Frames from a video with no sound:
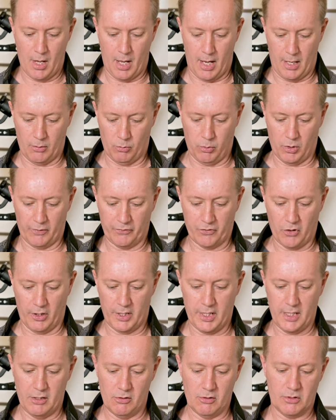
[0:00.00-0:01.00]
And what I've
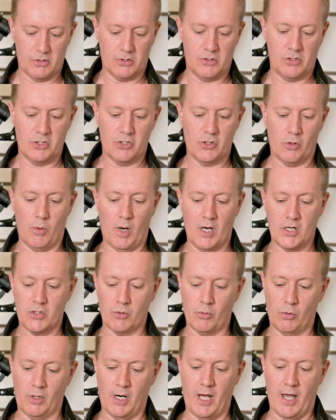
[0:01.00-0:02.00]
got here is a
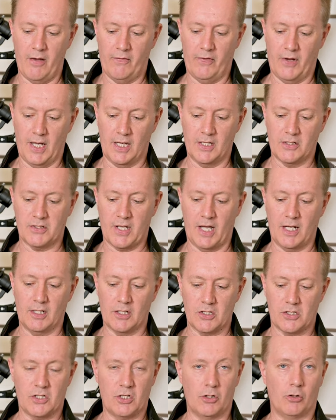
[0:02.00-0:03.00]
situation where I have a
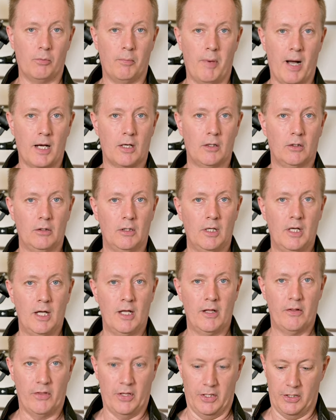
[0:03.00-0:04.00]
stainless steel buckle
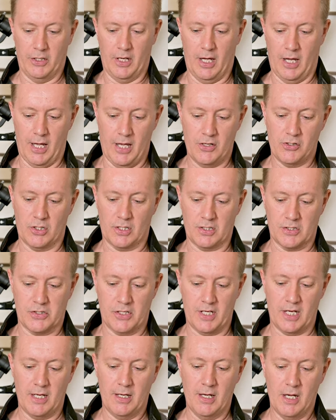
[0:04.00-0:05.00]
that, uh, as you can
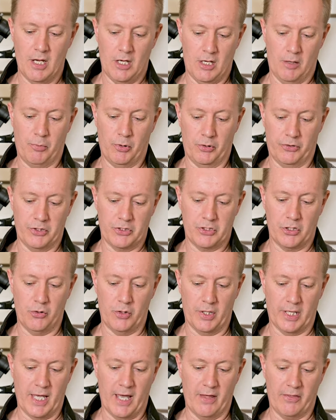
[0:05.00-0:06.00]
see, put the
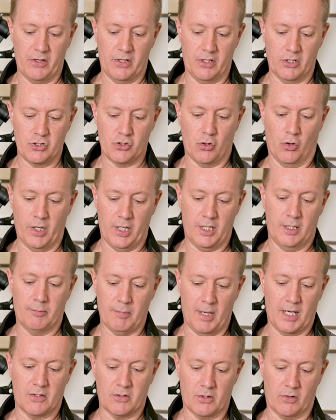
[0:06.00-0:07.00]
two together to join it,
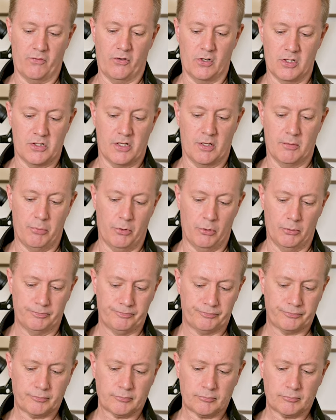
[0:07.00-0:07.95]
makes it very simple.